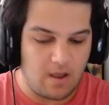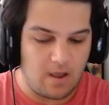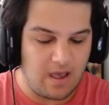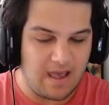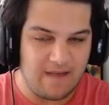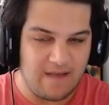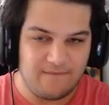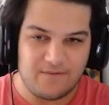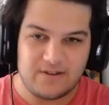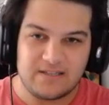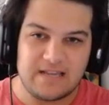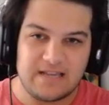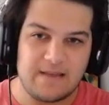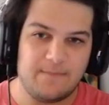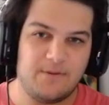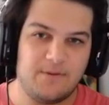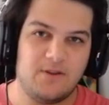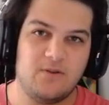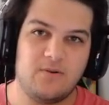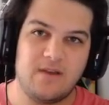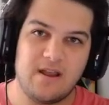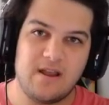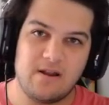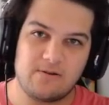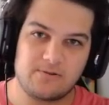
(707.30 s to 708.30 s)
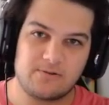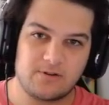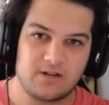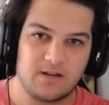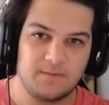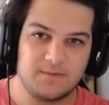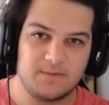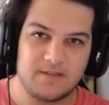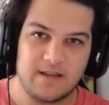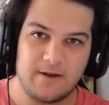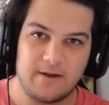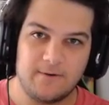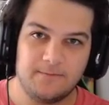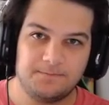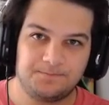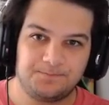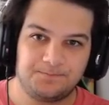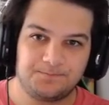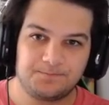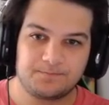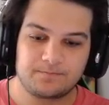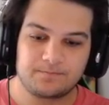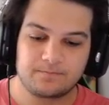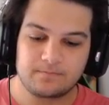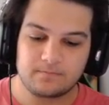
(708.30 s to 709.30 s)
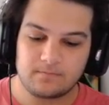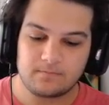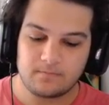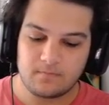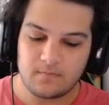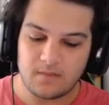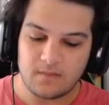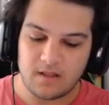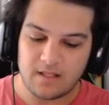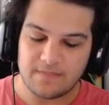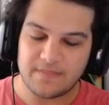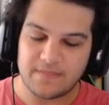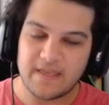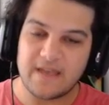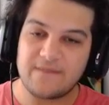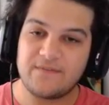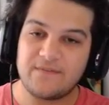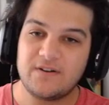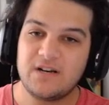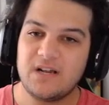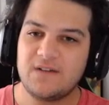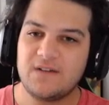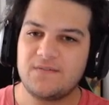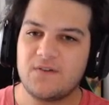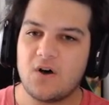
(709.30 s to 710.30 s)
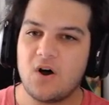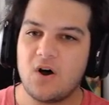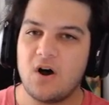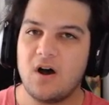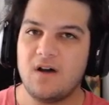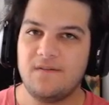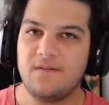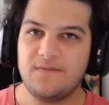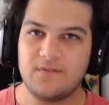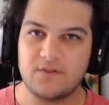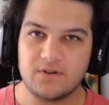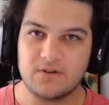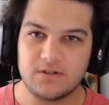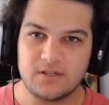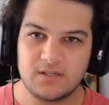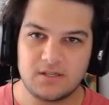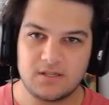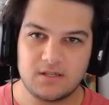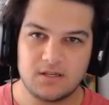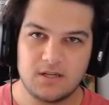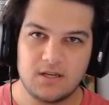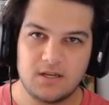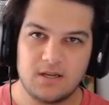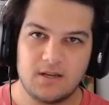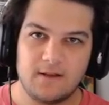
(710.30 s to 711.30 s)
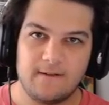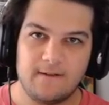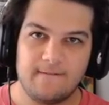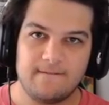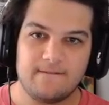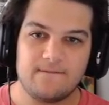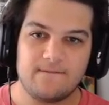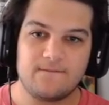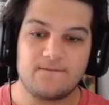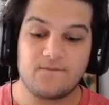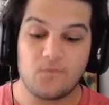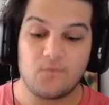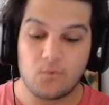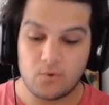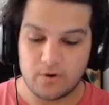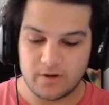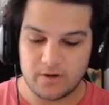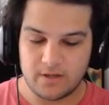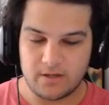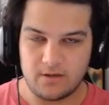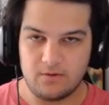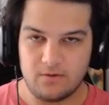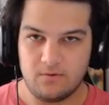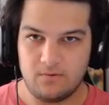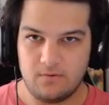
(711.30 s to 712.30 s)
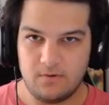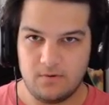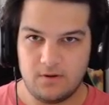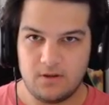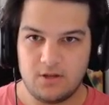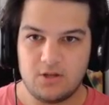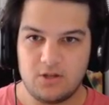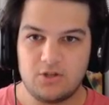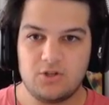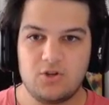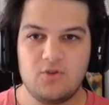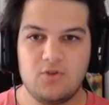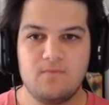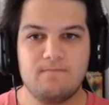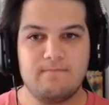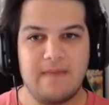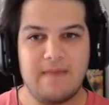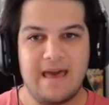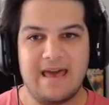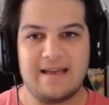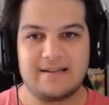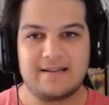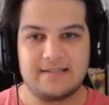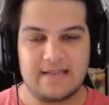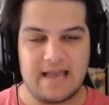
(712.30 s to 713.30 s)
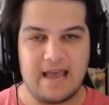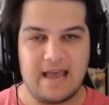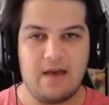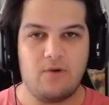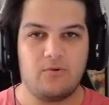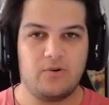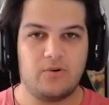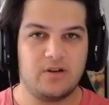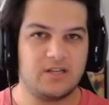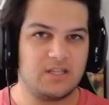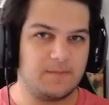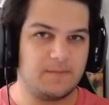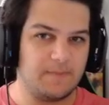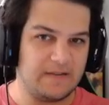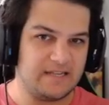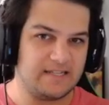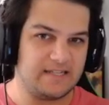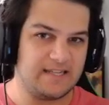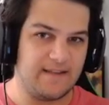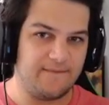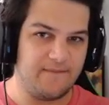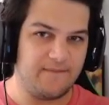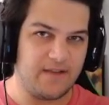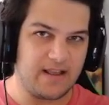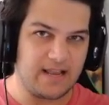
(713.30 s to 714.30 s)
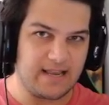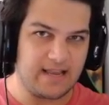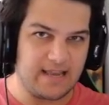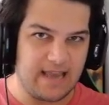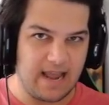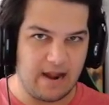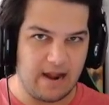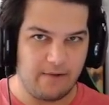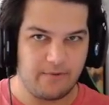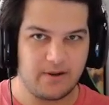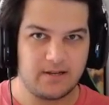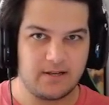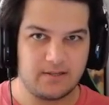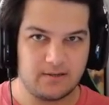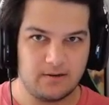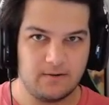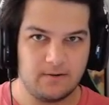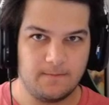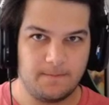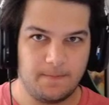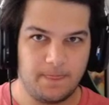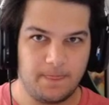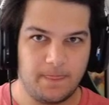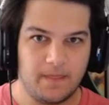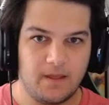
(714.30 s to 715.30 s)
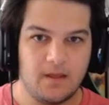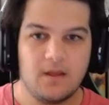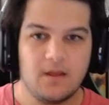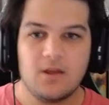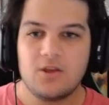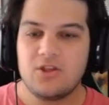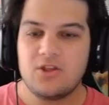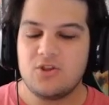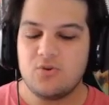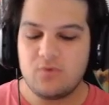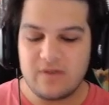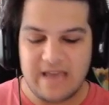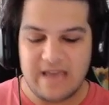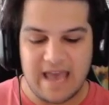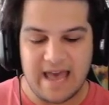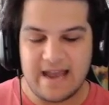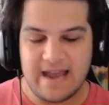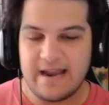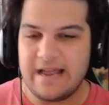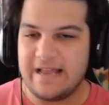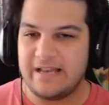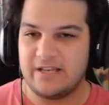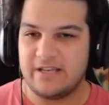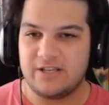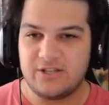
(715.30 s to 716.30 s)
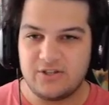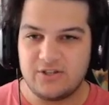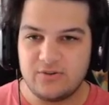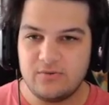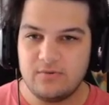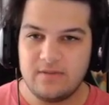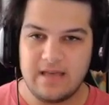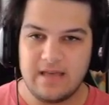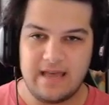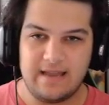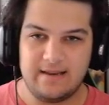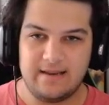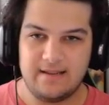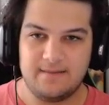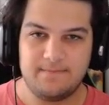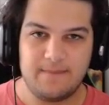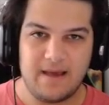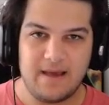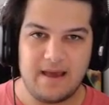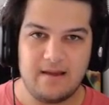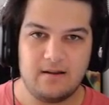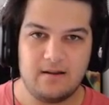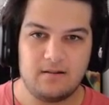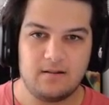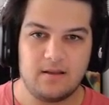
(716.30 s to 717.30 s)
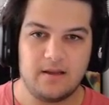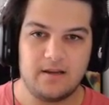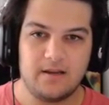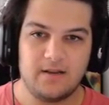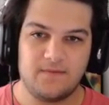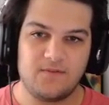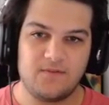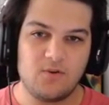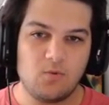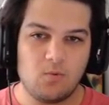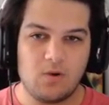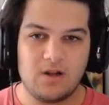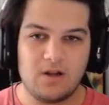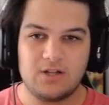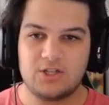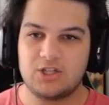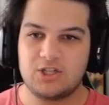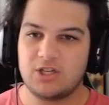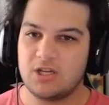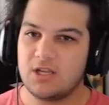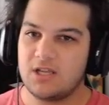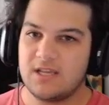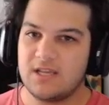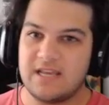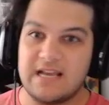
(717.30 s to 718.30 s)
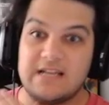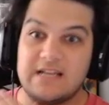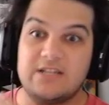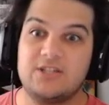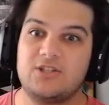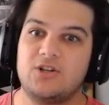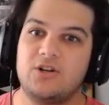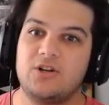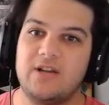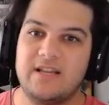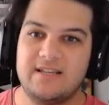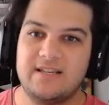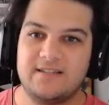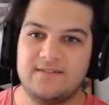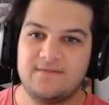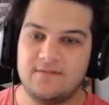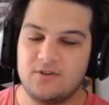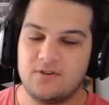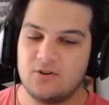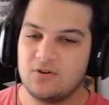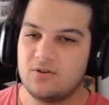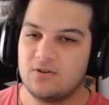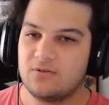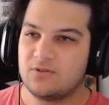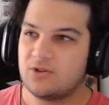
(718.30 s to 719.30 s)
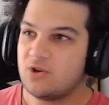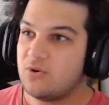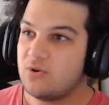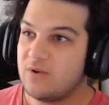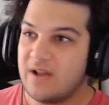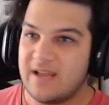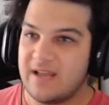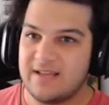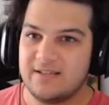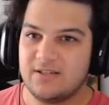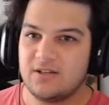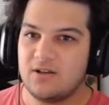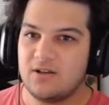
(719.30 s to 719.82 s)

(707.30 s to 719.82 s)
Every time a new character comes out, they have enough offers for you to max out a specific character. You cannot do that in Battleline. If you watched yesterday's or 2 days